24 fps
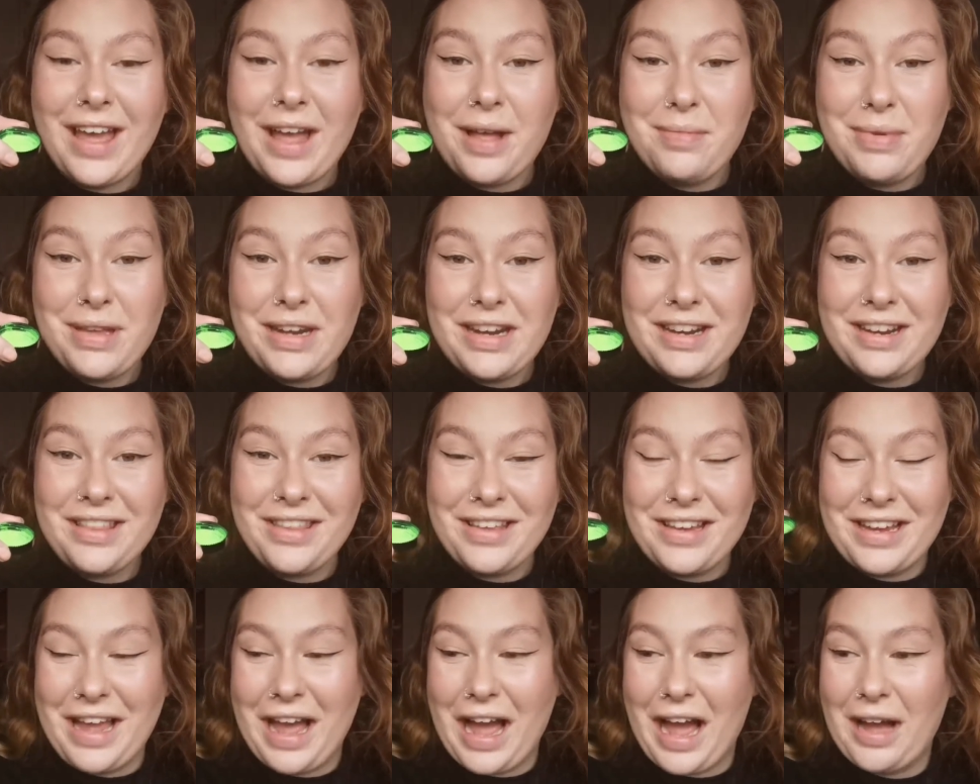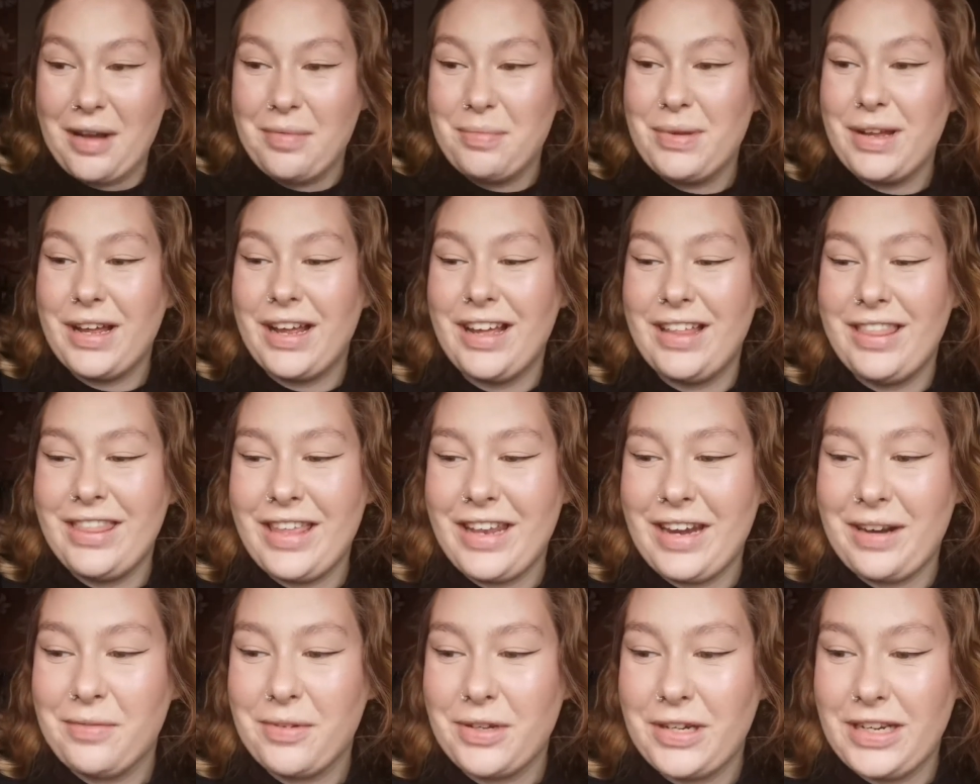A bit into the cap,
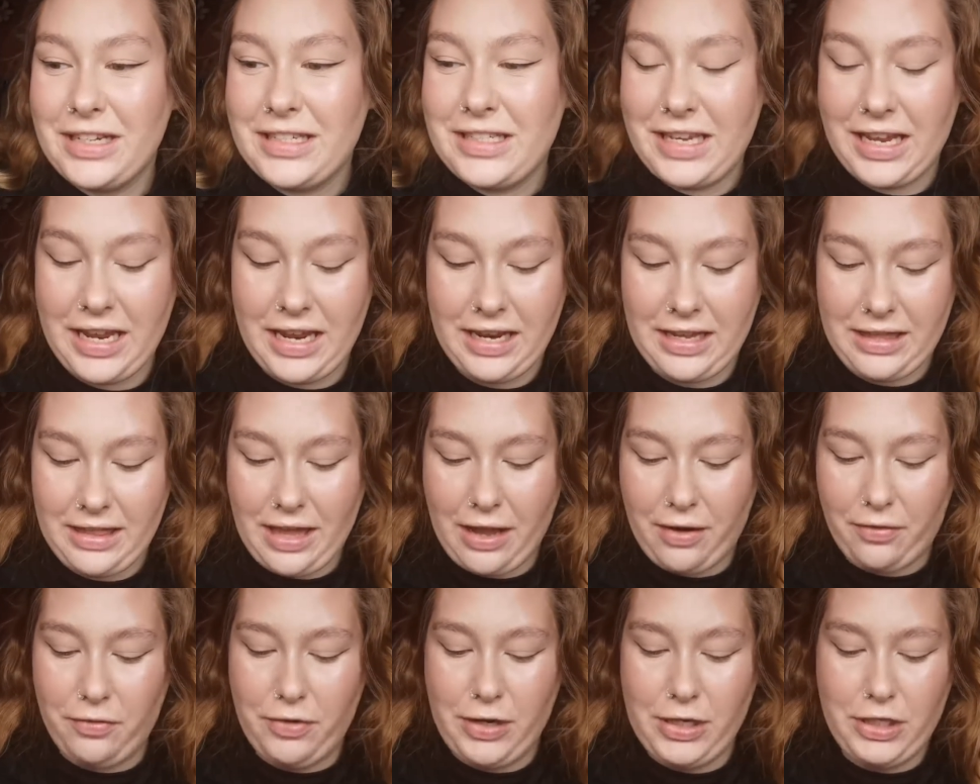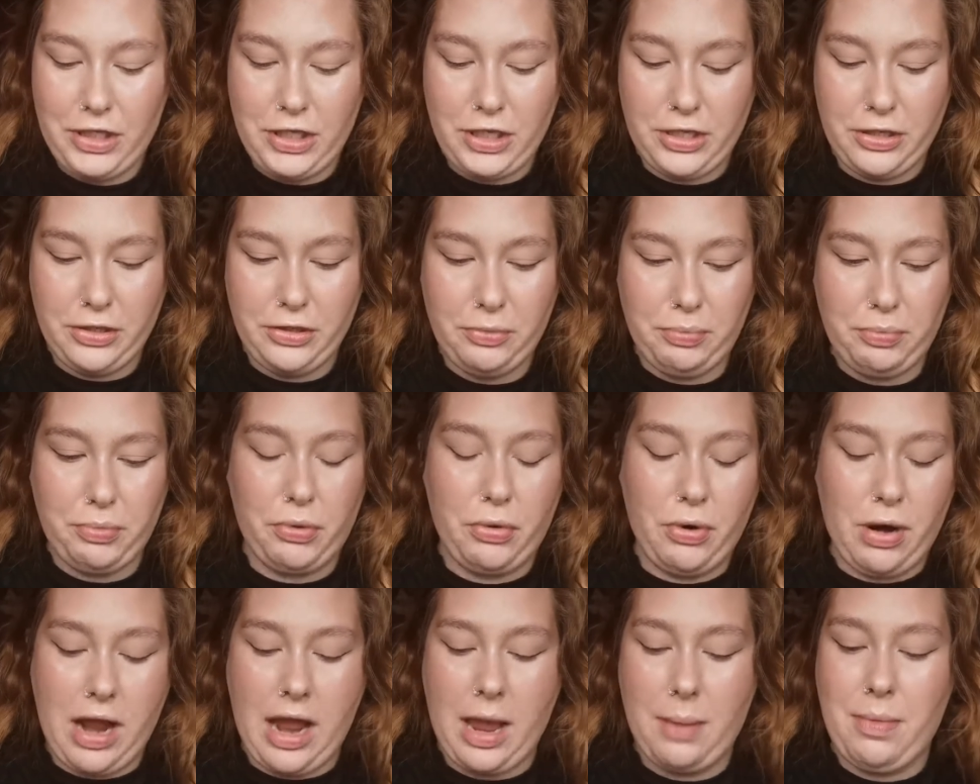and then I'm going to take that original
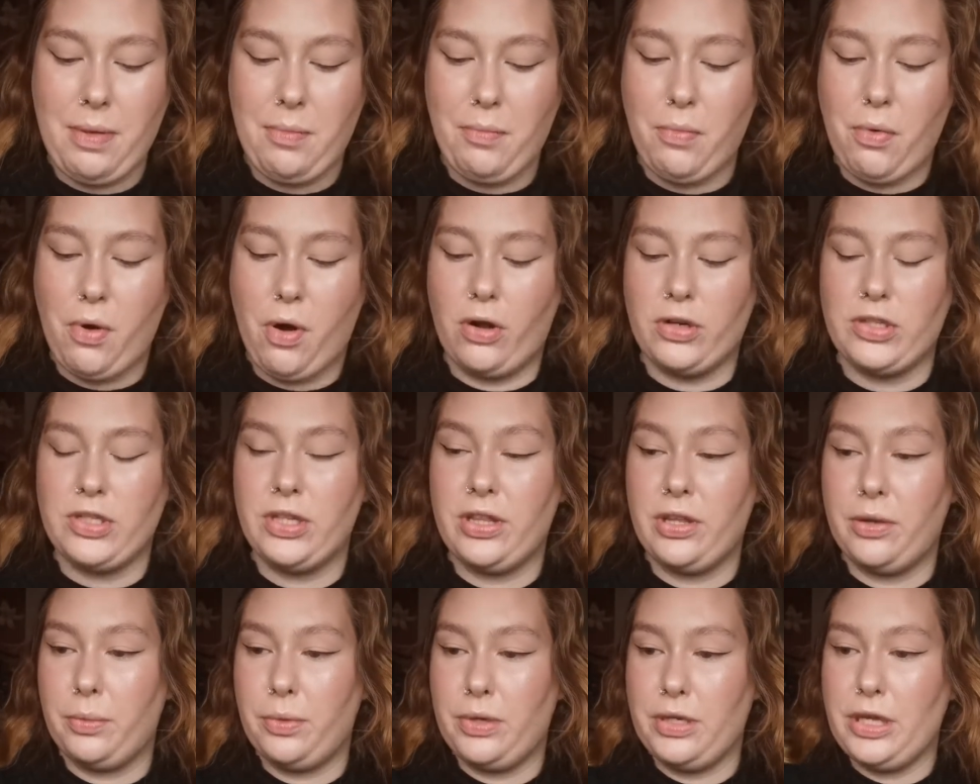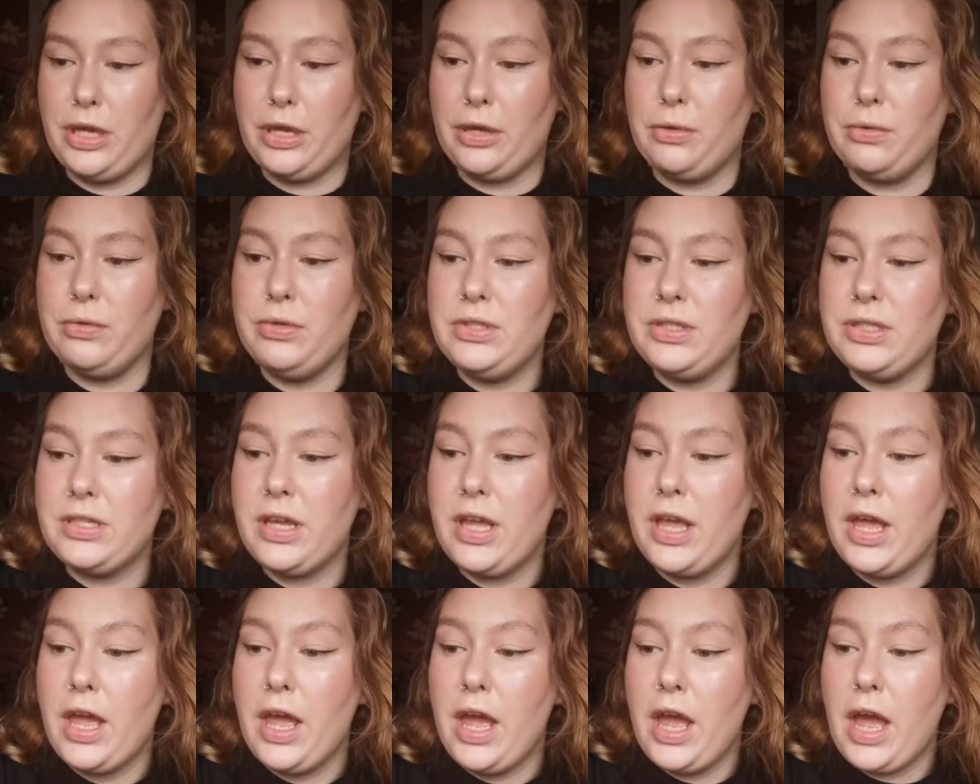priming water that we
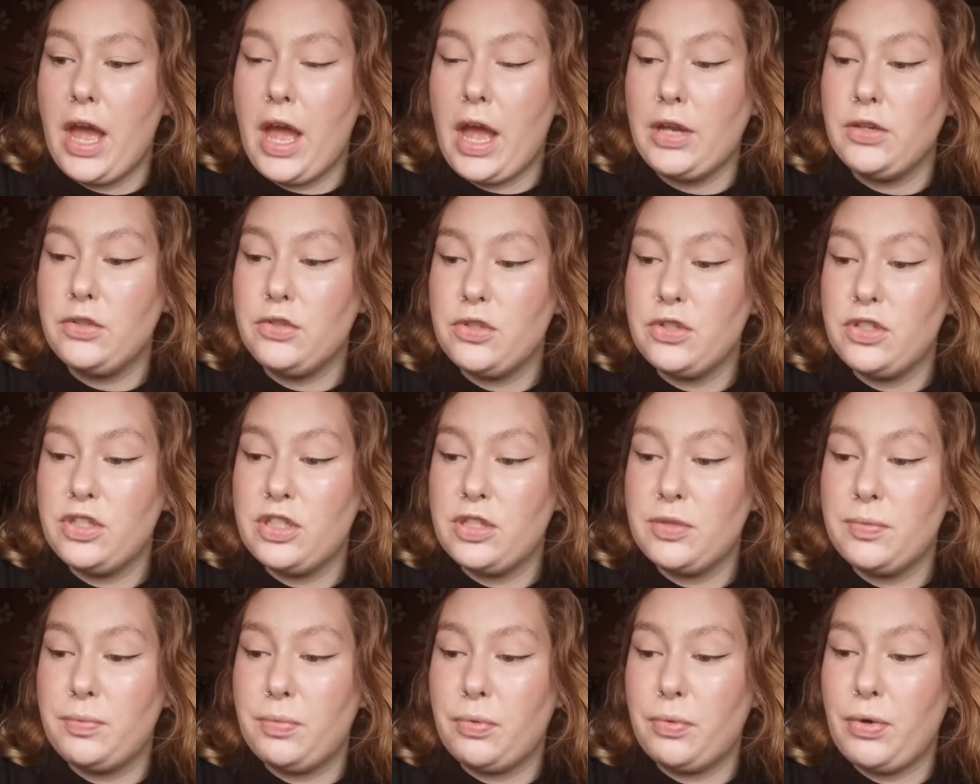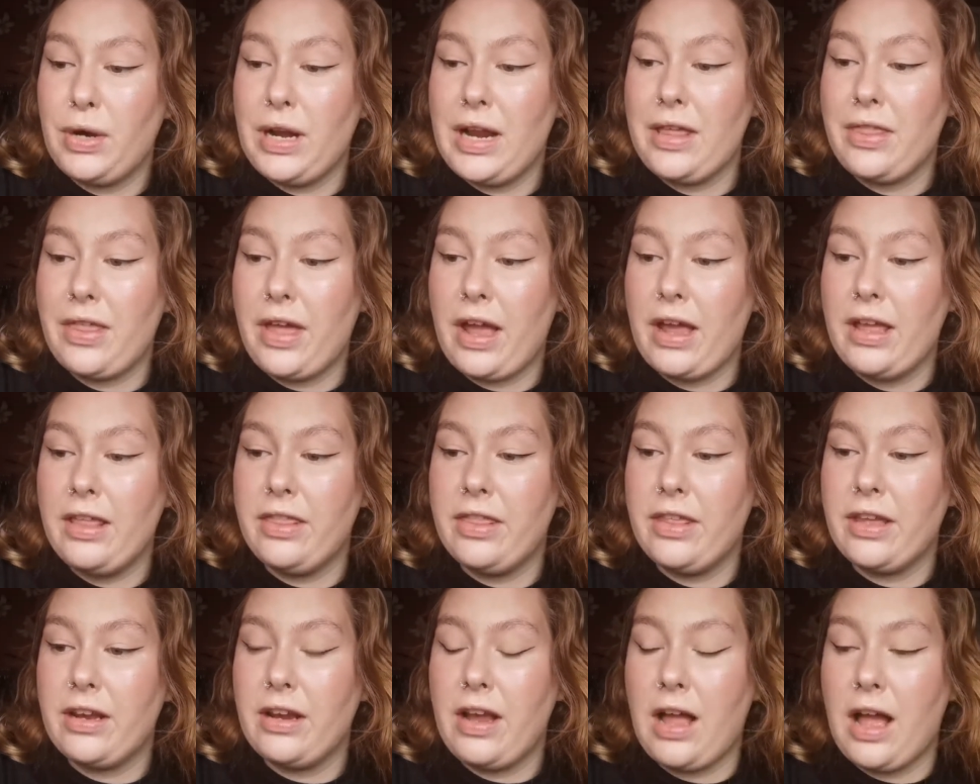used and just spray that
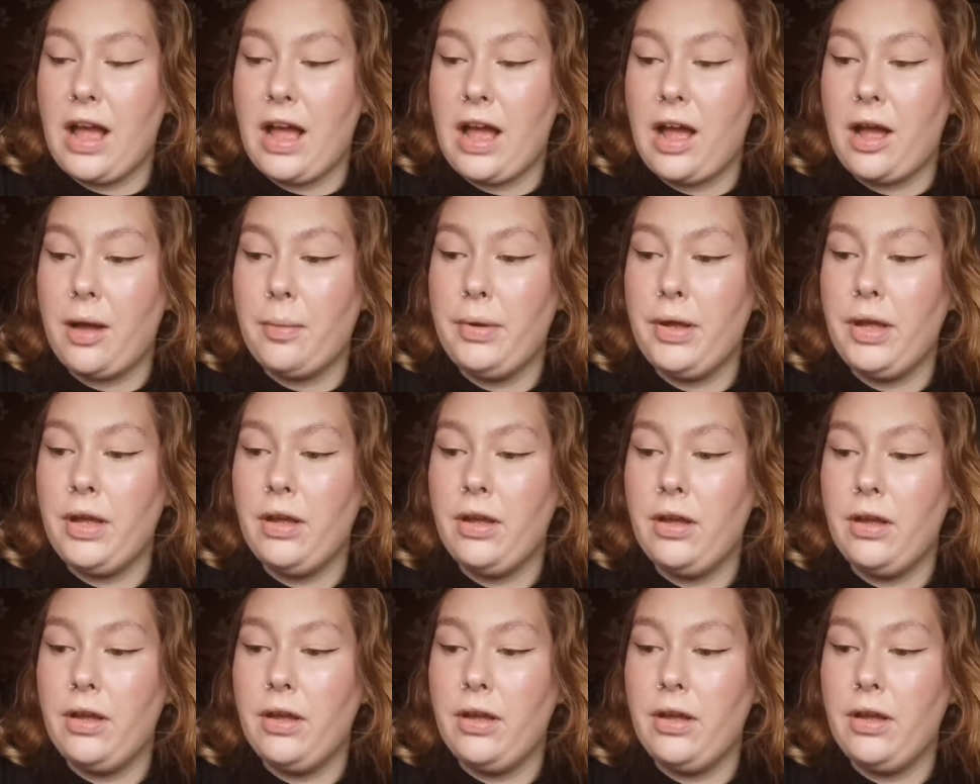in the cap.